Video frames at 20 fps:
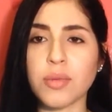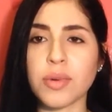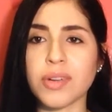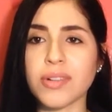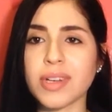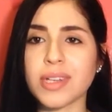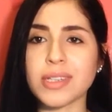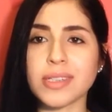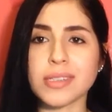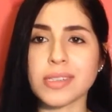We're
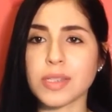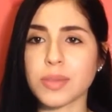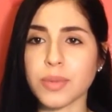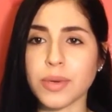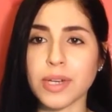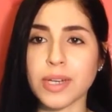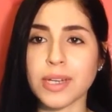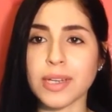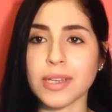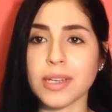already in
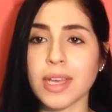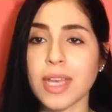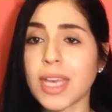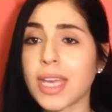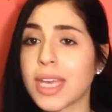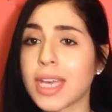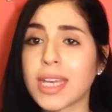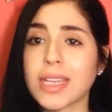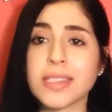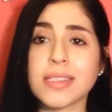spring.
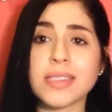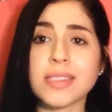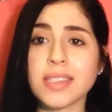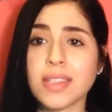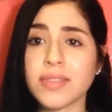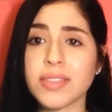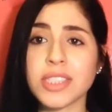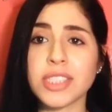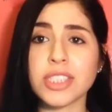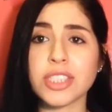It's
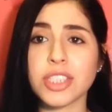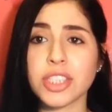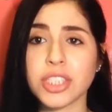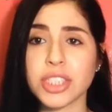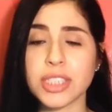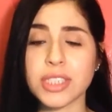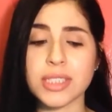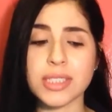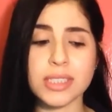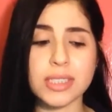70
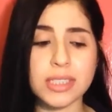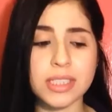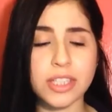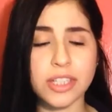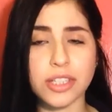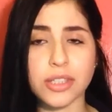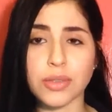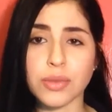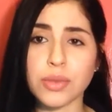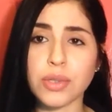degrees
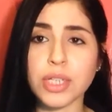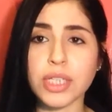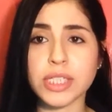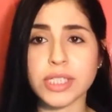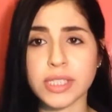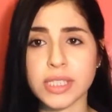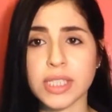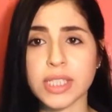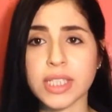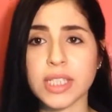here in New York
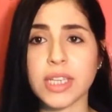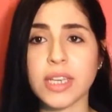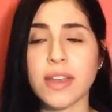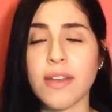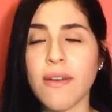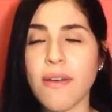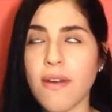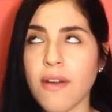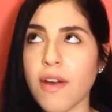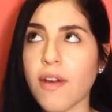City.
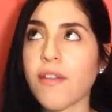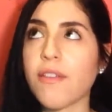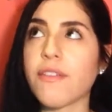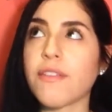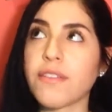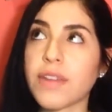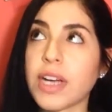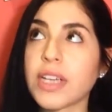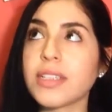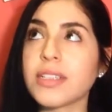
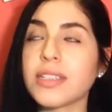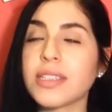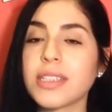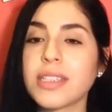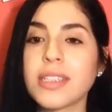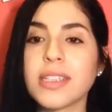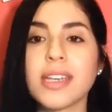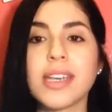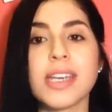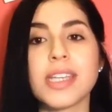
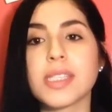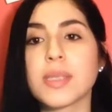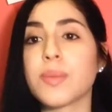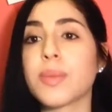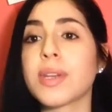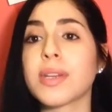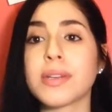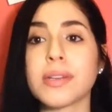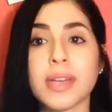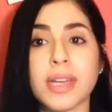Finally, it's
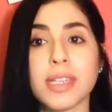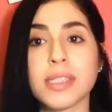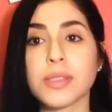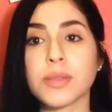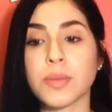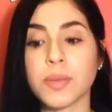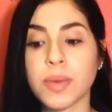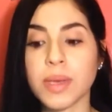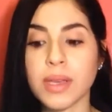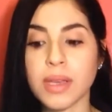been a
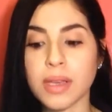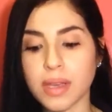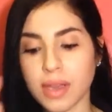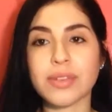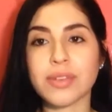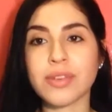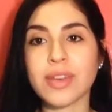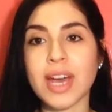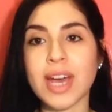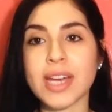nice week.
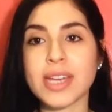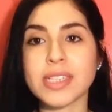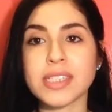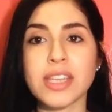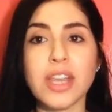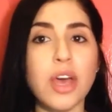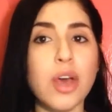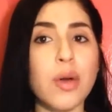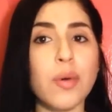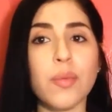You guys,
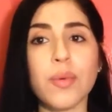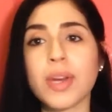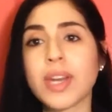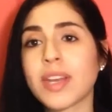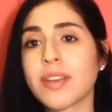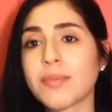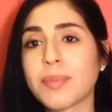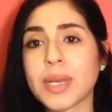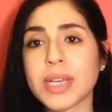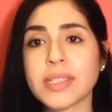what
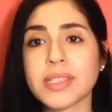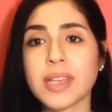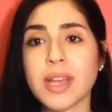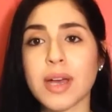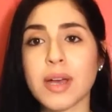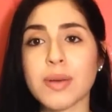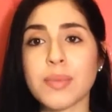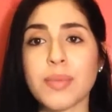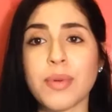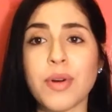I picked
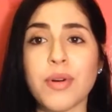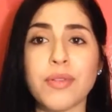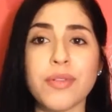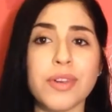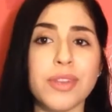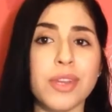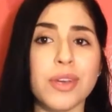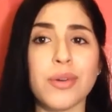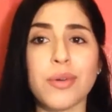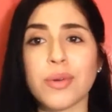up
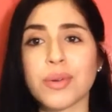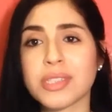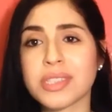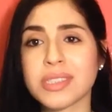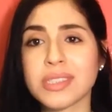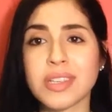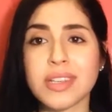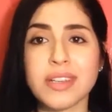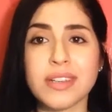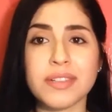over the
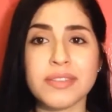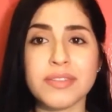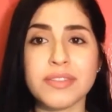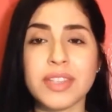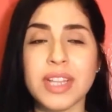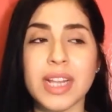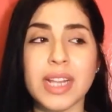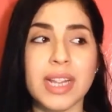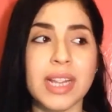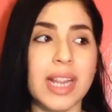course of
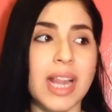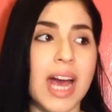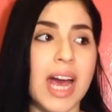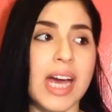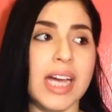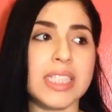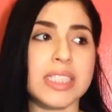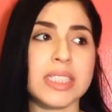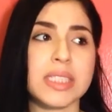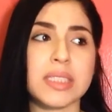the
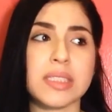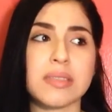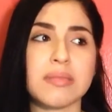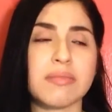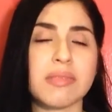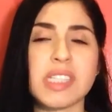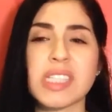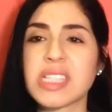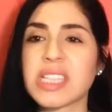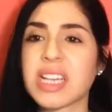last,
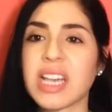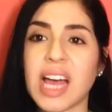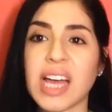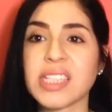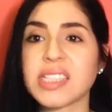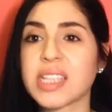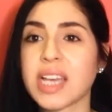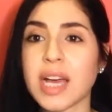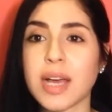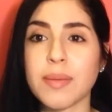since the
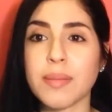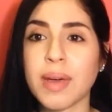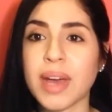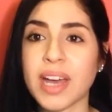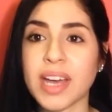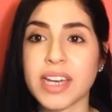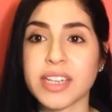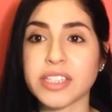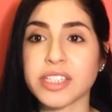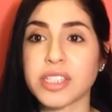last time
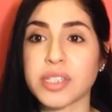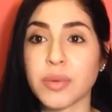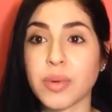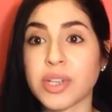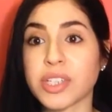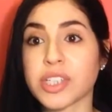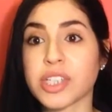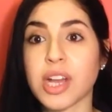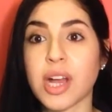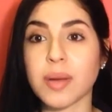I actually
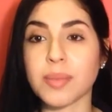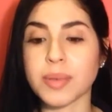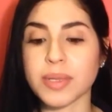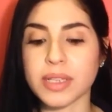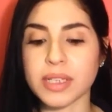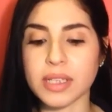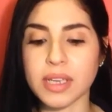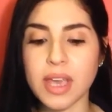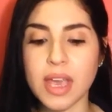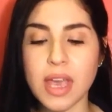went
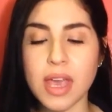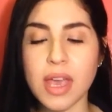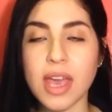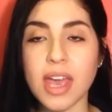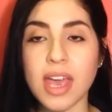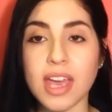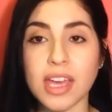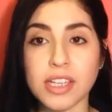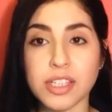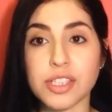shopping
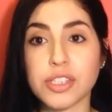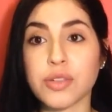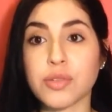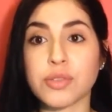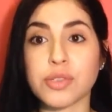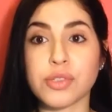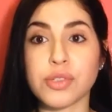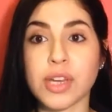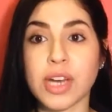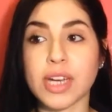and
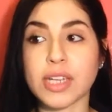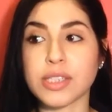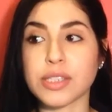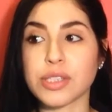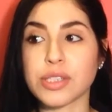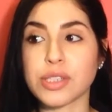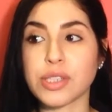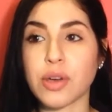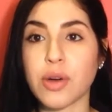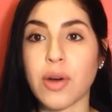showed you
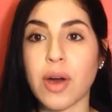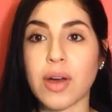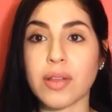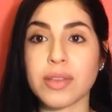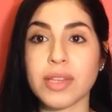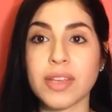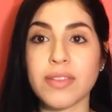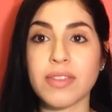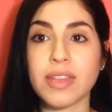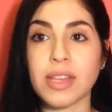guys. So I'll
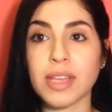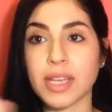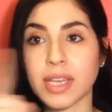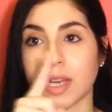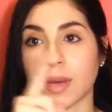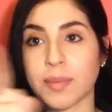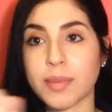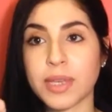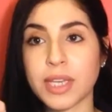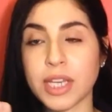leave the
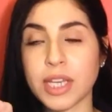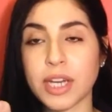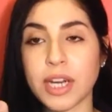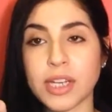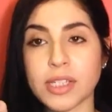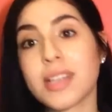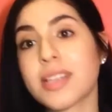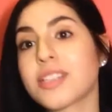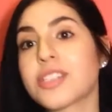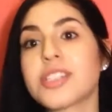link up here.
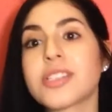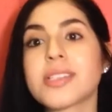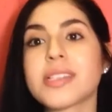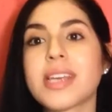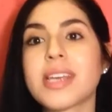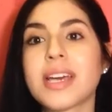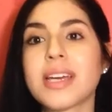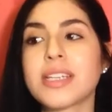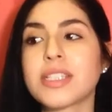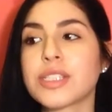Let's just
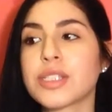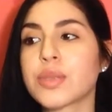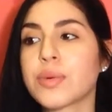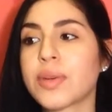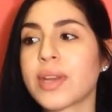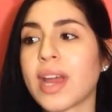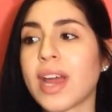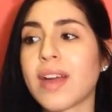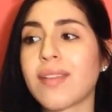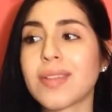get into
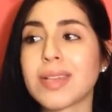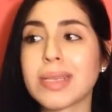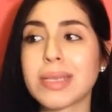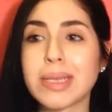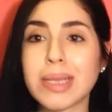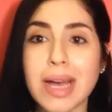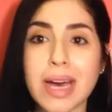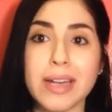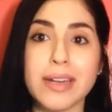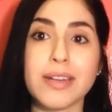it. I have a
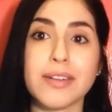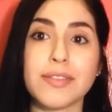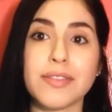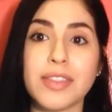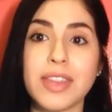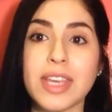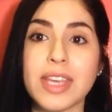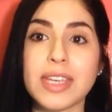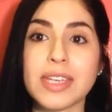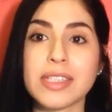lot of
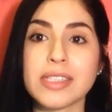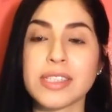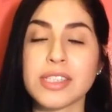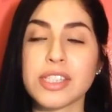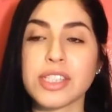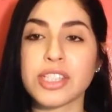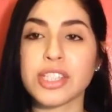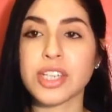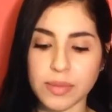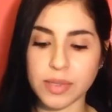things
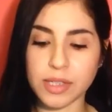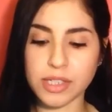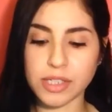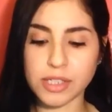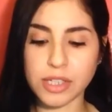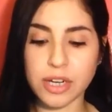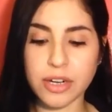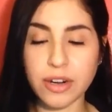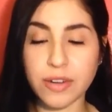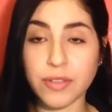to share. I'm going to
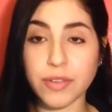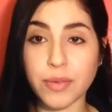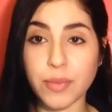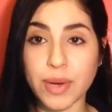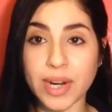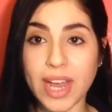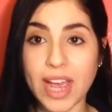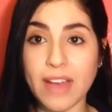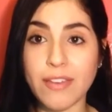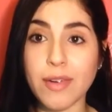start off with
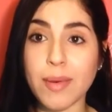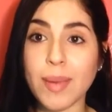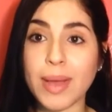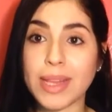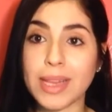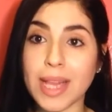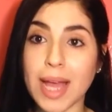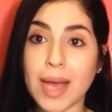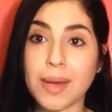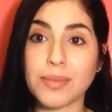what I have on
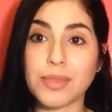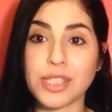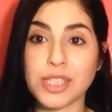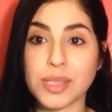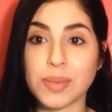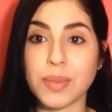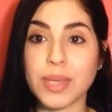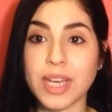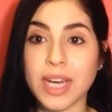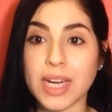my lap
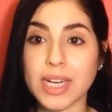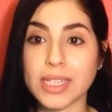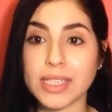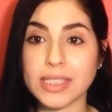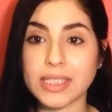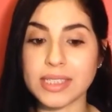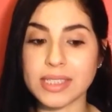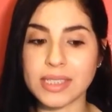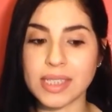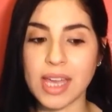just
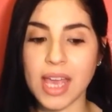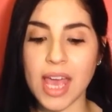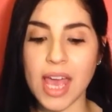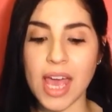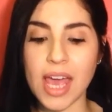because...